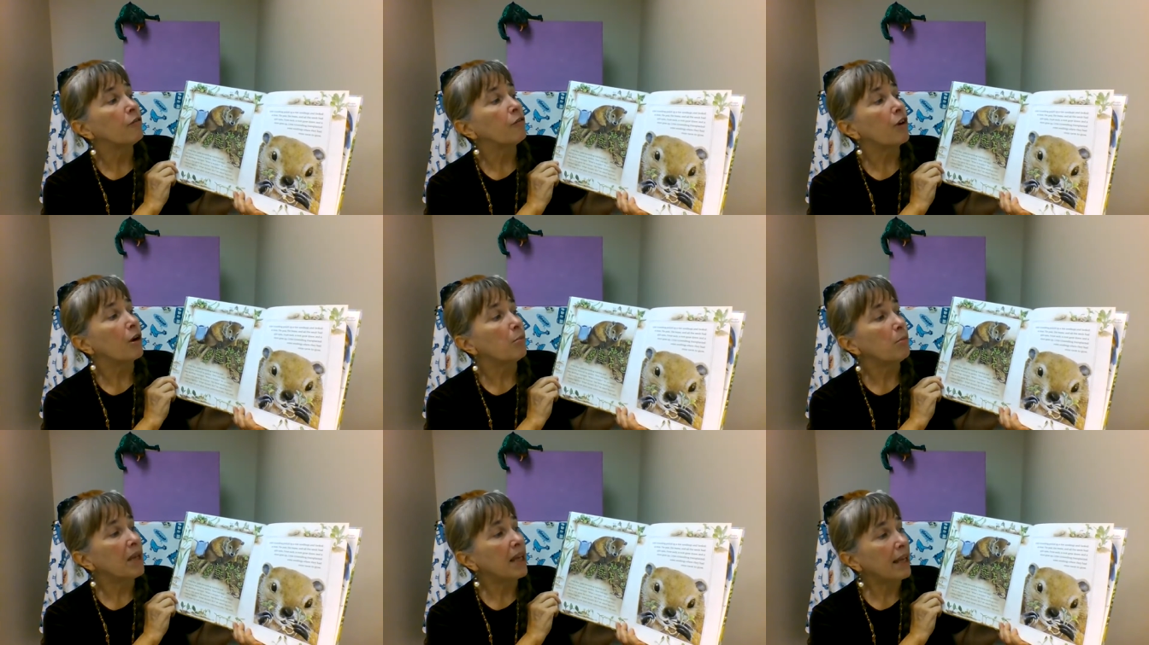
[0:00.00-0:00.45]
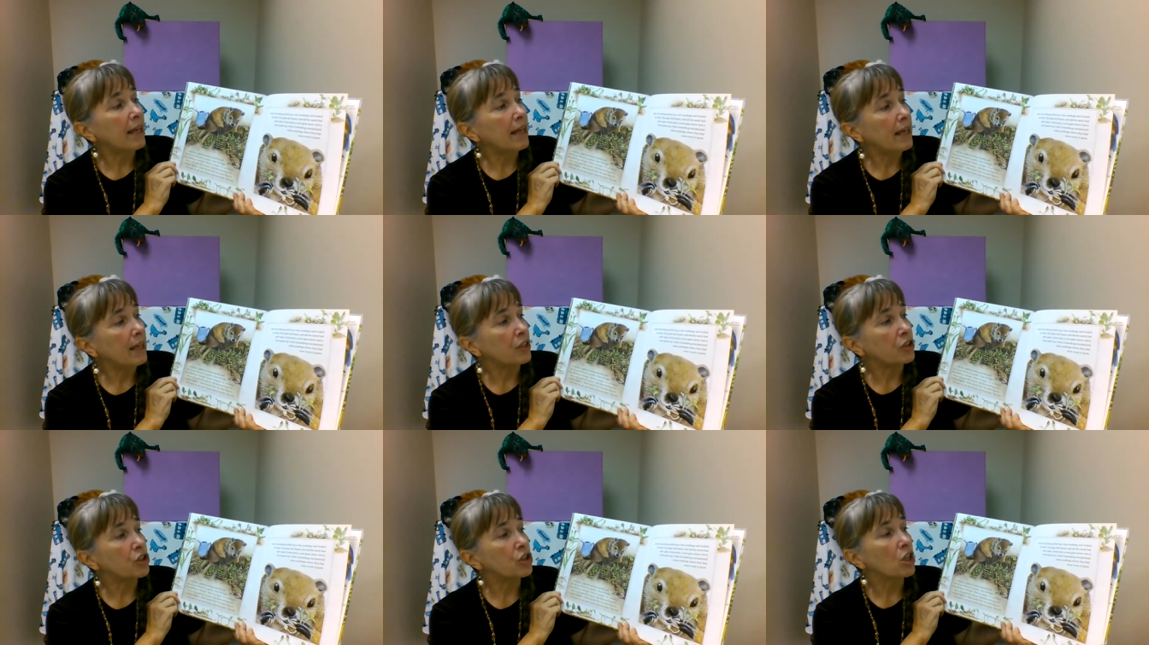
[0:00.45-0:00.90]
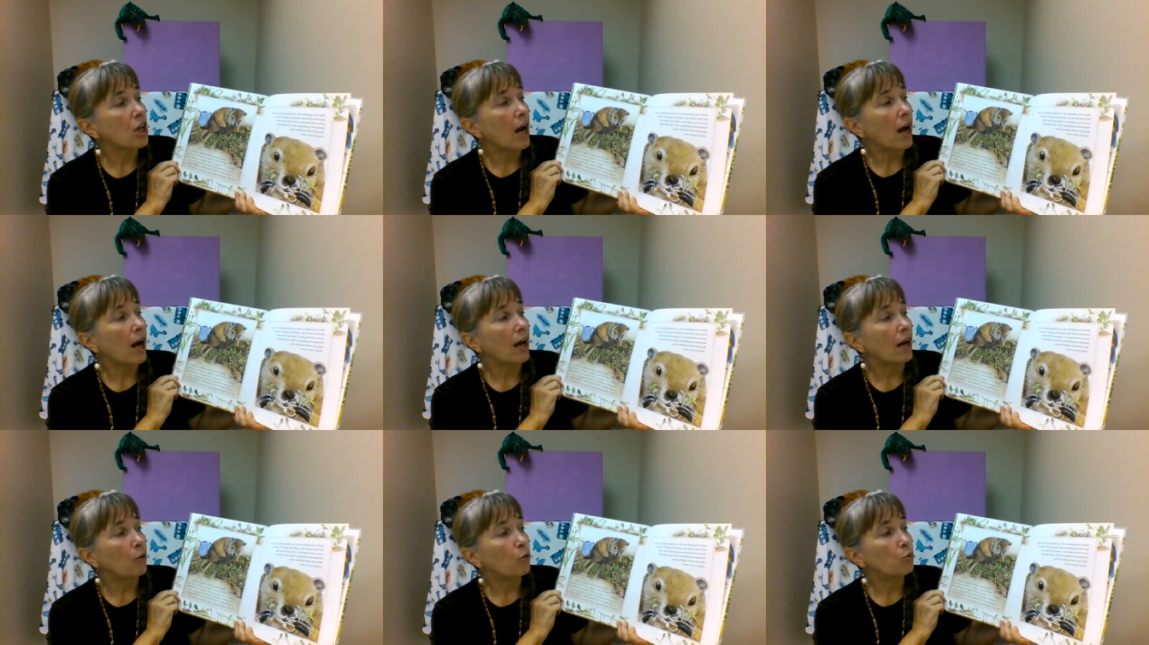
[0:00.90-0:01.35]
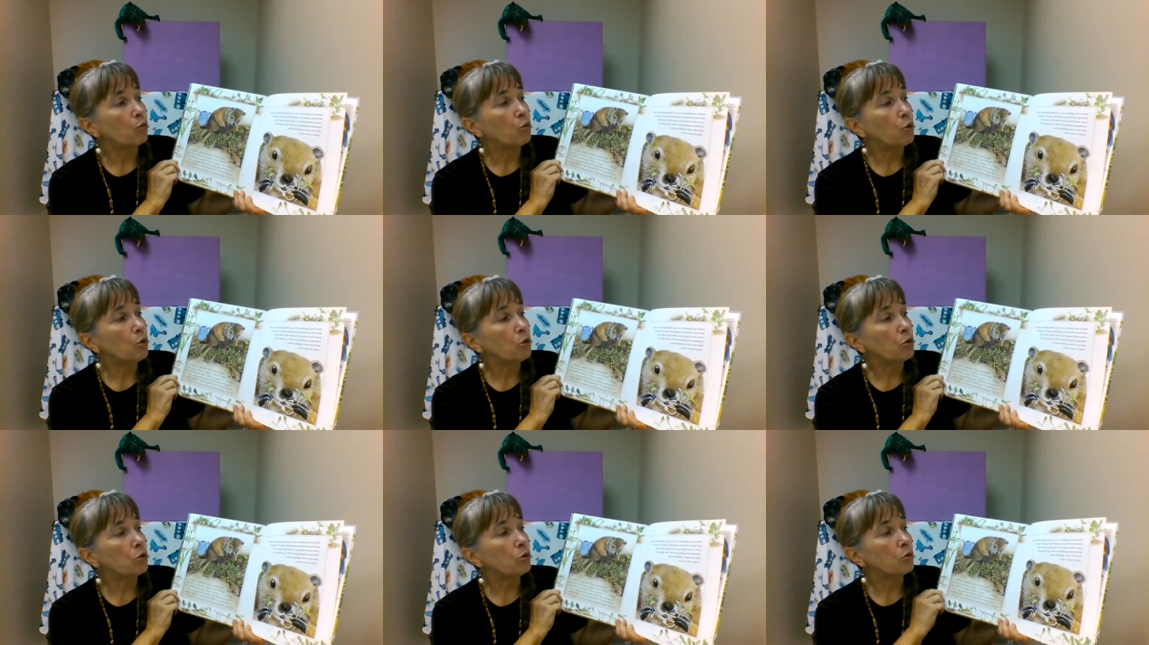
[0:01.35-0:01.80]
From each, a
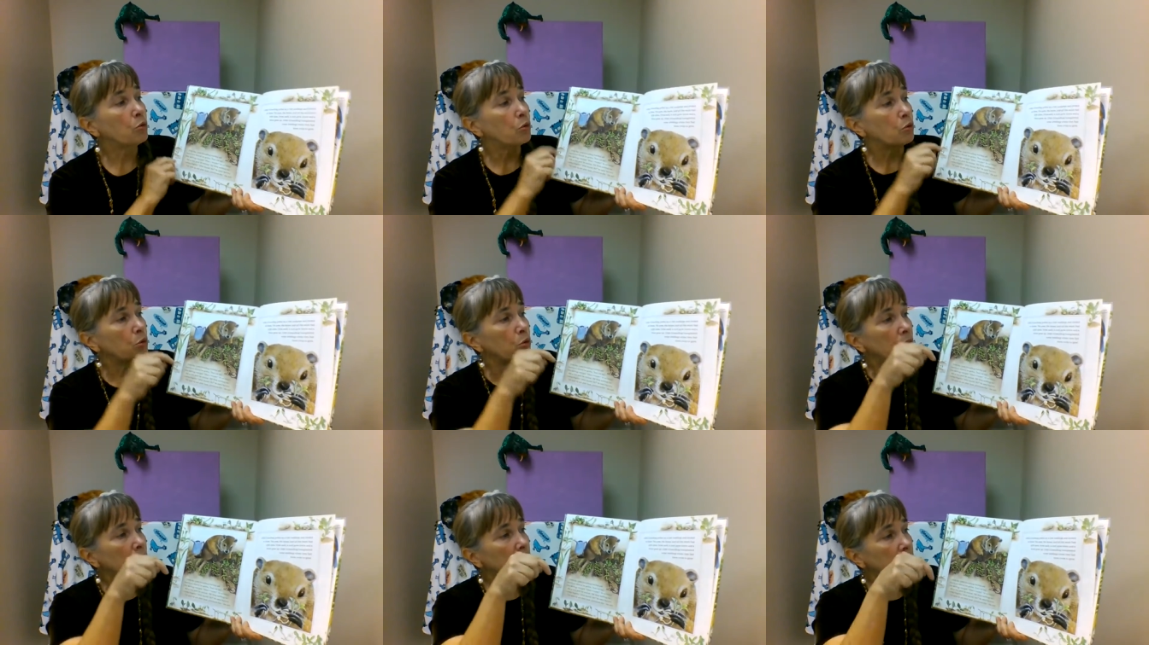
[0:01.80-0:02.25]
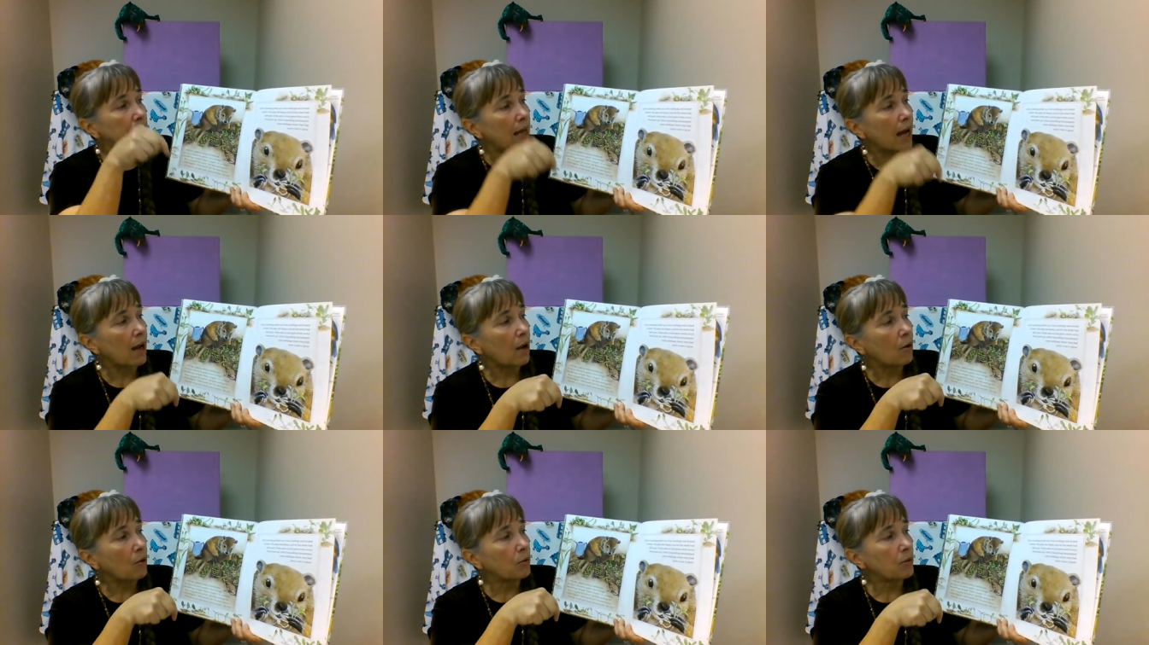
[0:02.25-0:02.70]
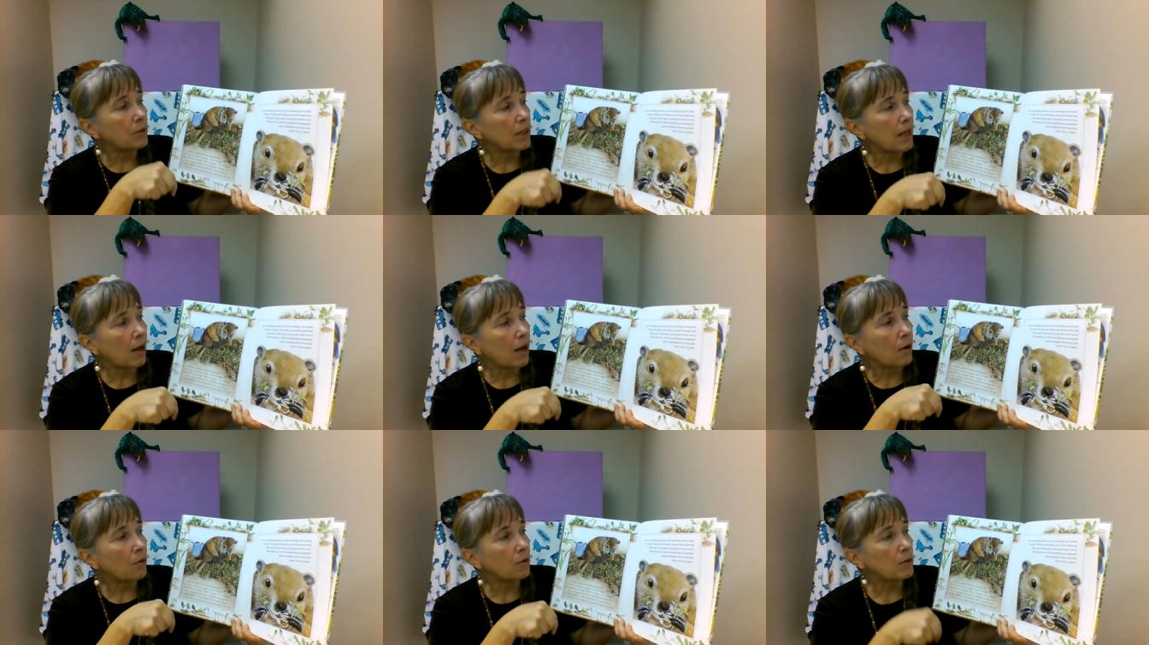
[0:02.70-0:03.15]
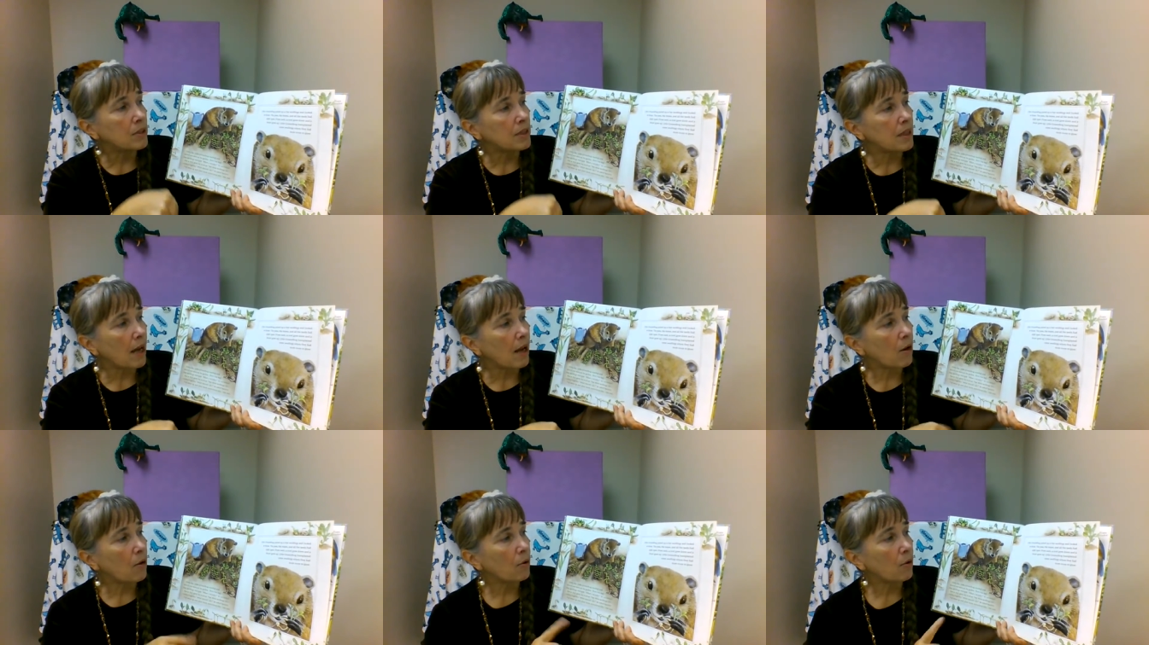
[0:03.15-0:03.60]
root grew down, down,
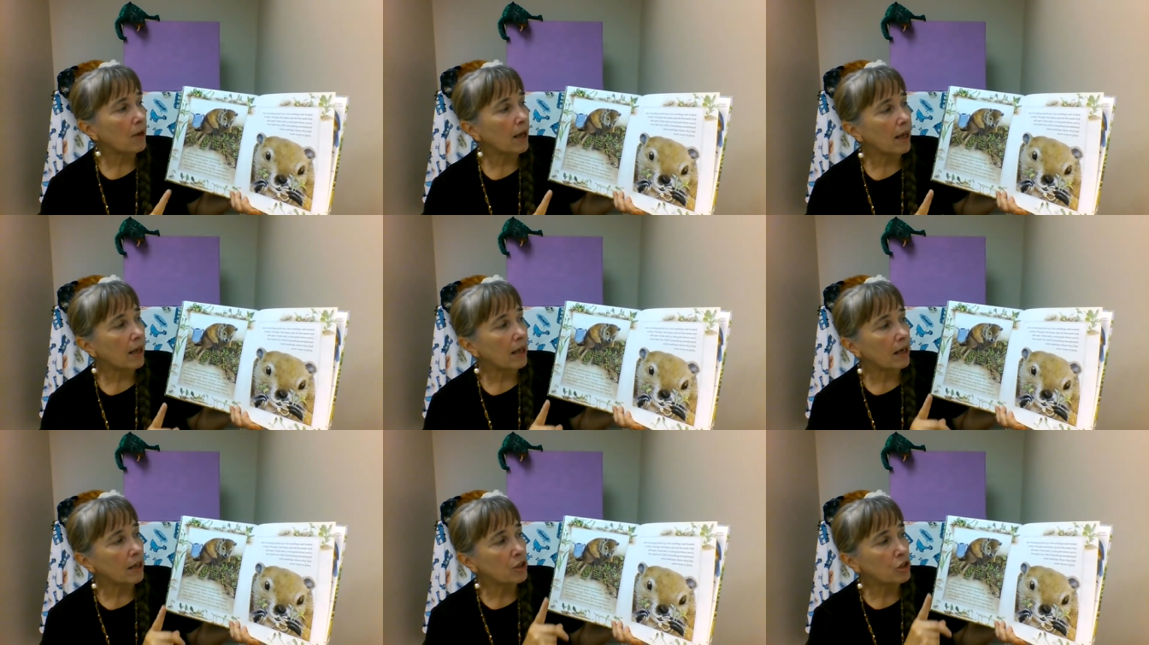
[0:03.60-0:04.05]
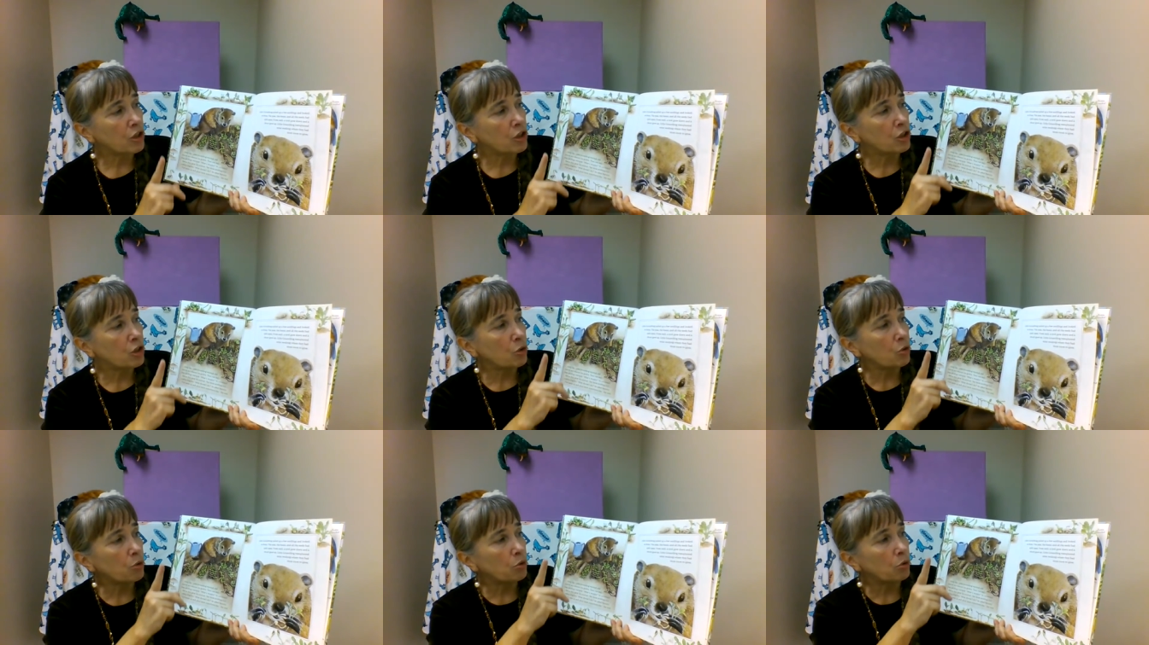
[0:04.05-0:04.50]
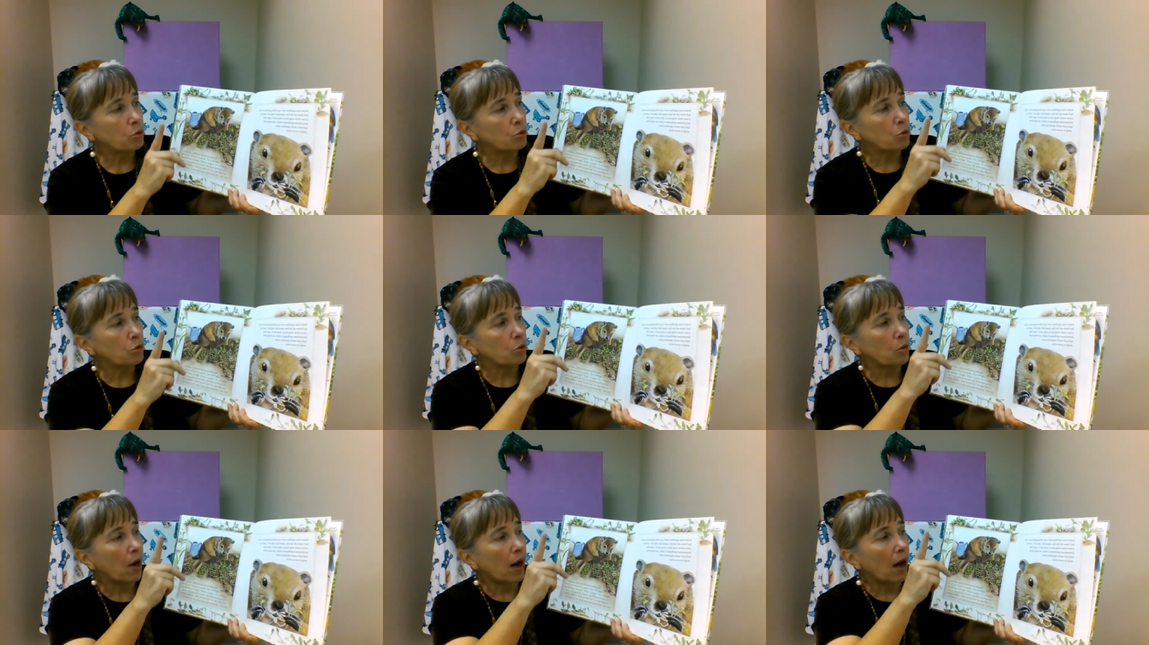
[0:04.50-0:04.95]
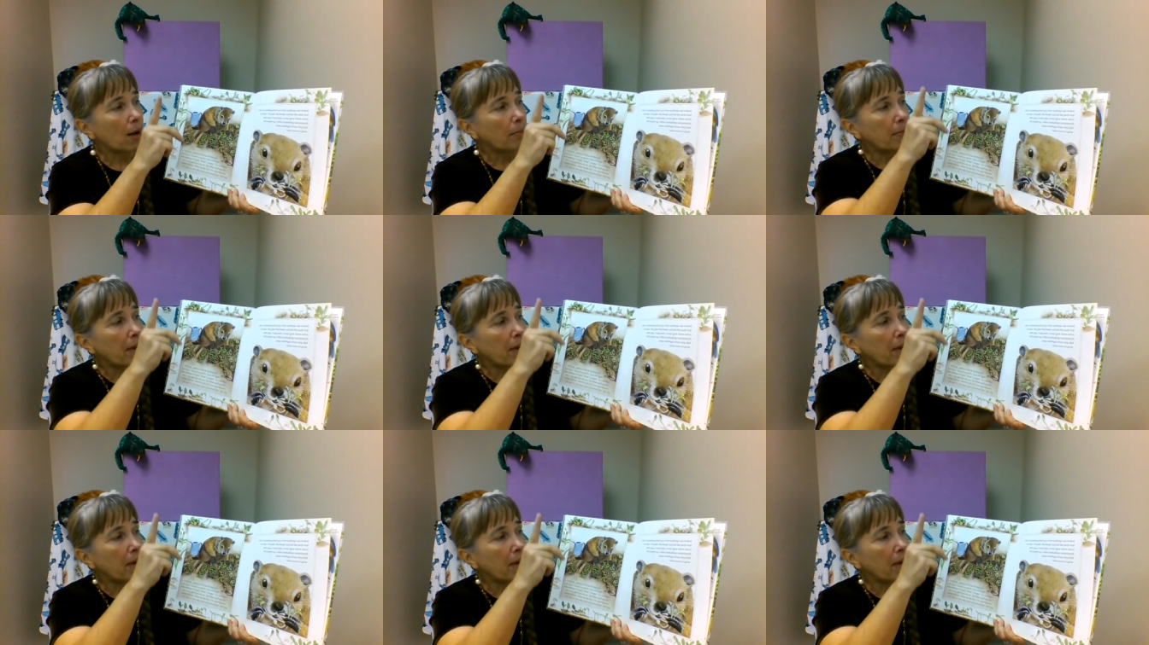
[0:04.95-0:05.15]
down, and a shoot grew up,